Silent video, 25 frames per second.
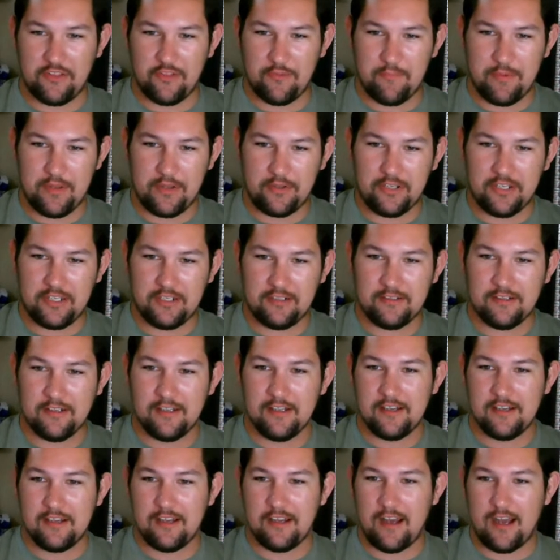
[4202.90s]
of the building,
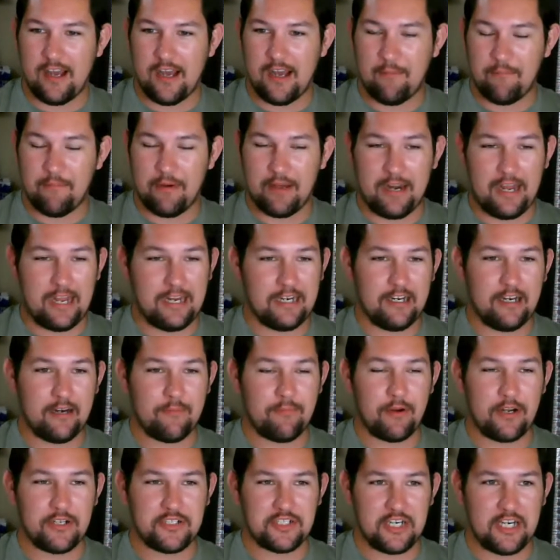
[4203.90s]
um, but I did
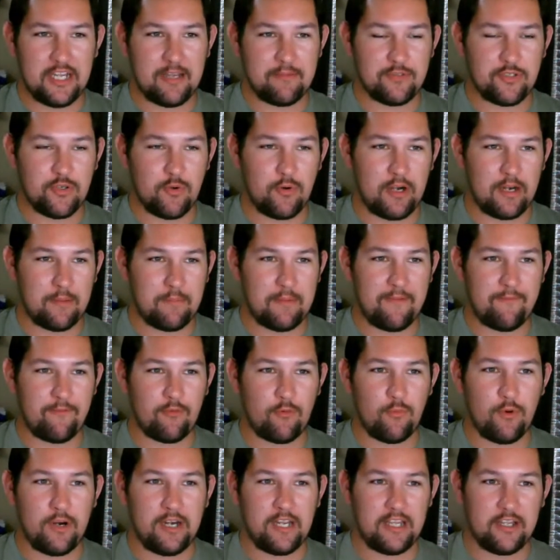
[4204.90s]
appreciate him joining me
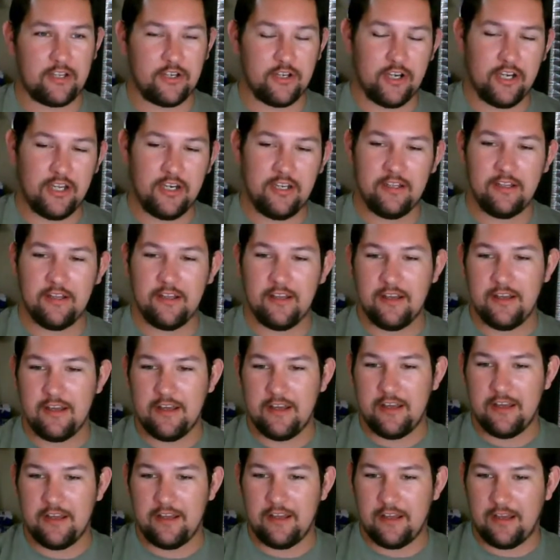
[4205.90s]
for when he could.
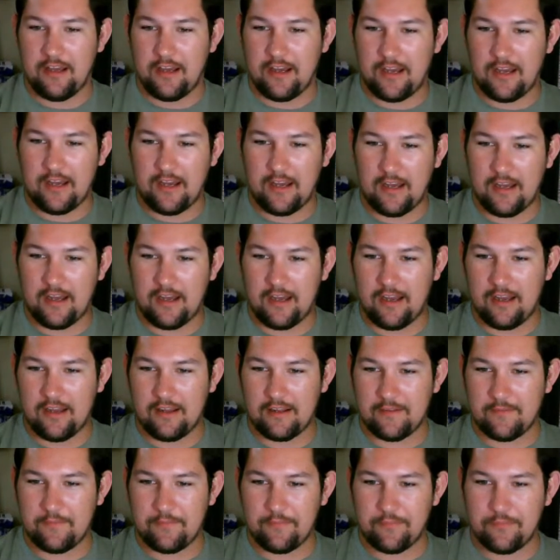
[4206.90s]
Uh,
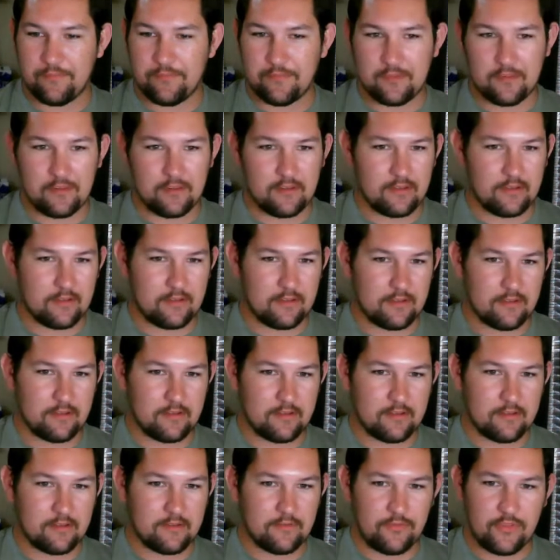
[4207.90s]

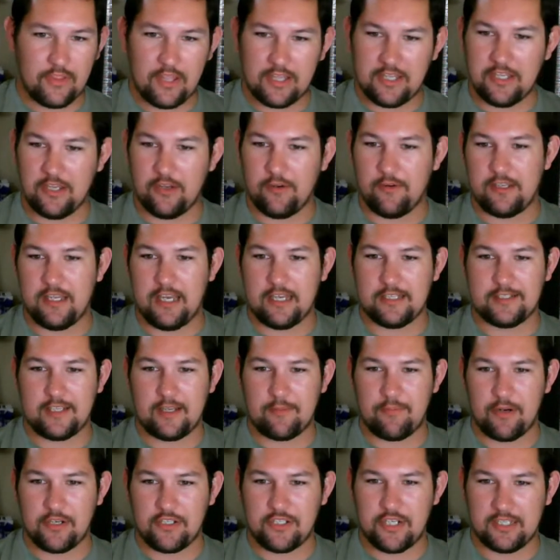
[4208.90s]
thank you. Yes, I
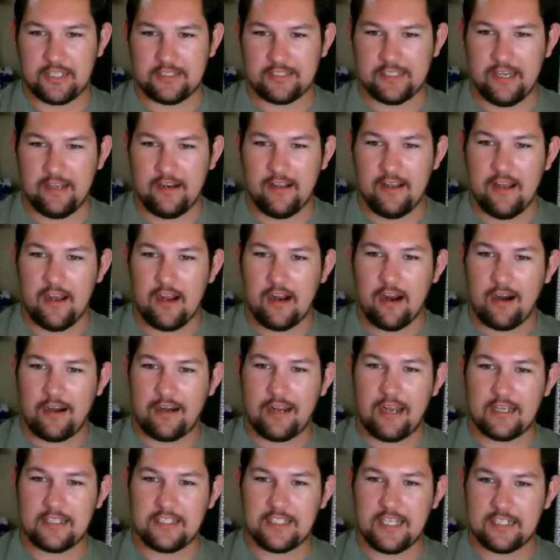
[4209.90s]
appreciate that. All right,
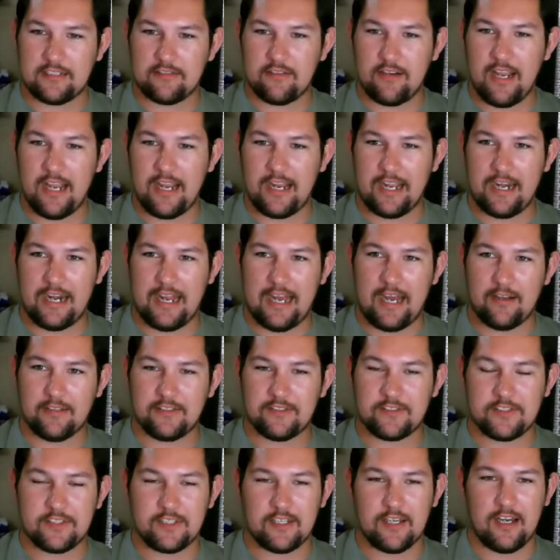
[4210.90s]
guys, thanks for hanging
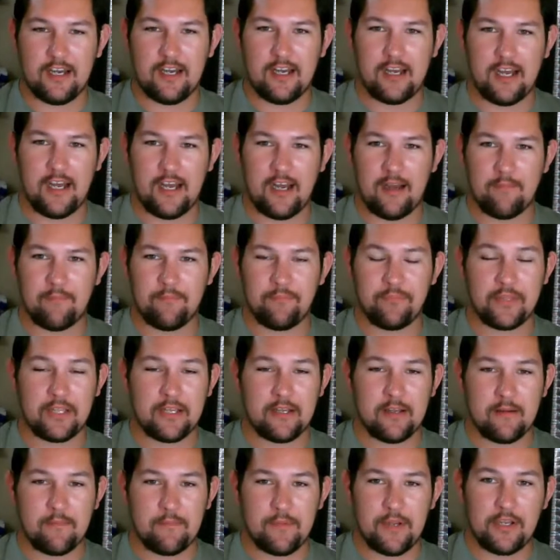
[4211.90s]
out. Um,
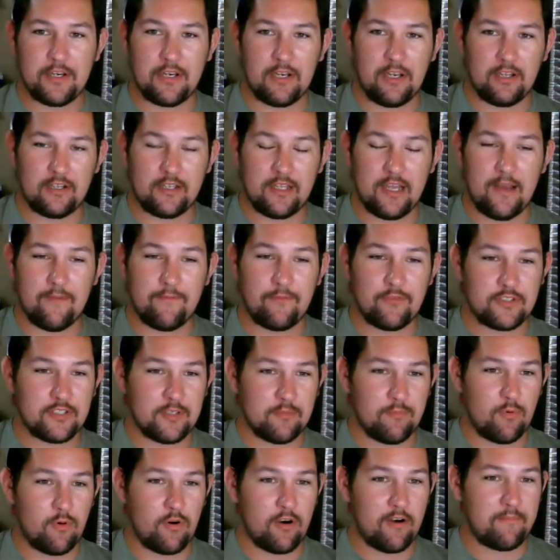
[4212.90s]
be on the lookout for
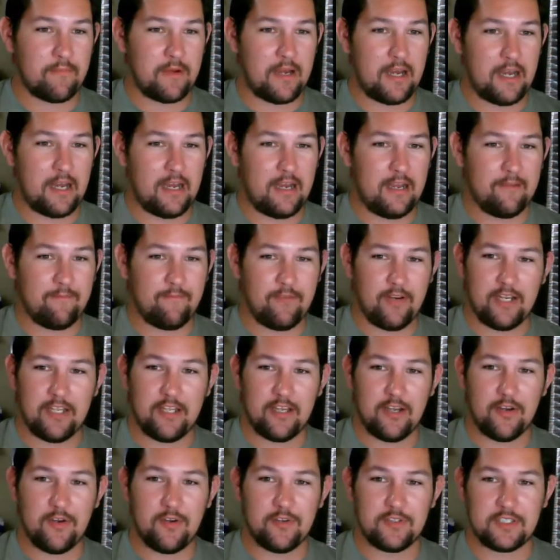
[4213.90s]
some more of my
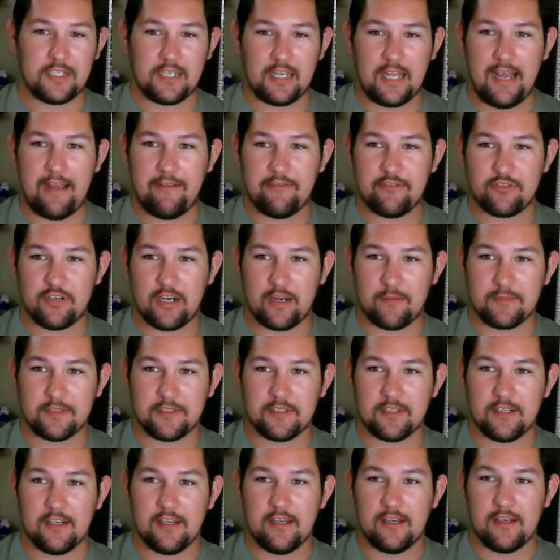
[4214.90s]
videos and live
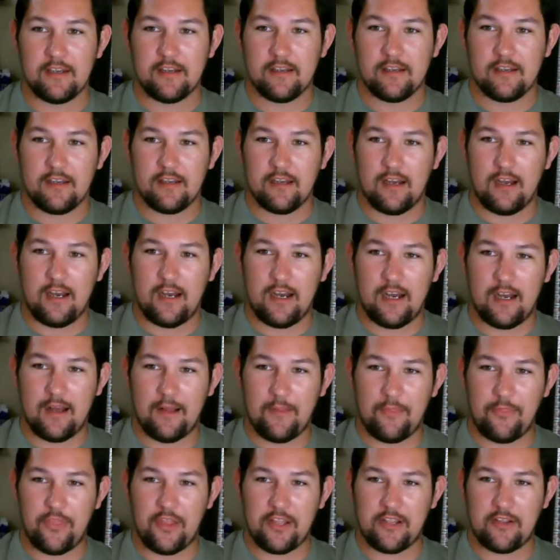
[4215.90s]
streams.
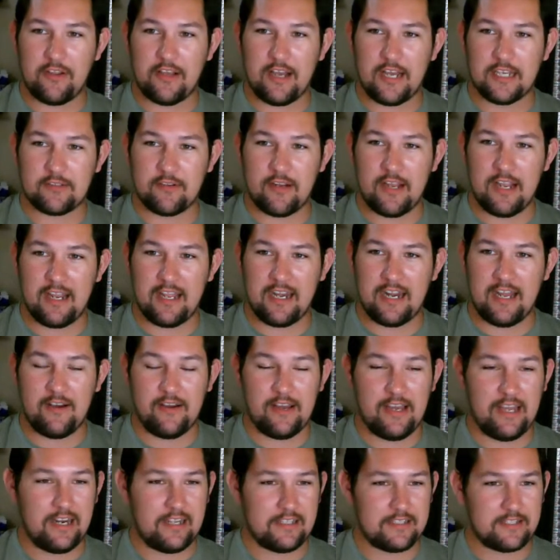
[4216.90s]
Uh, thank you guys for hanging
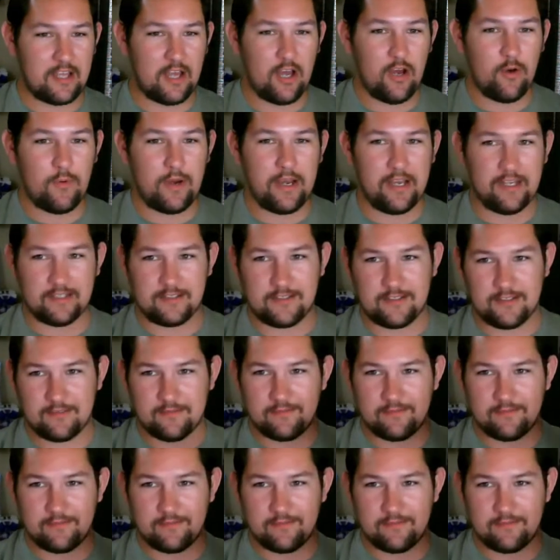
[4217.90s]
out, and as always,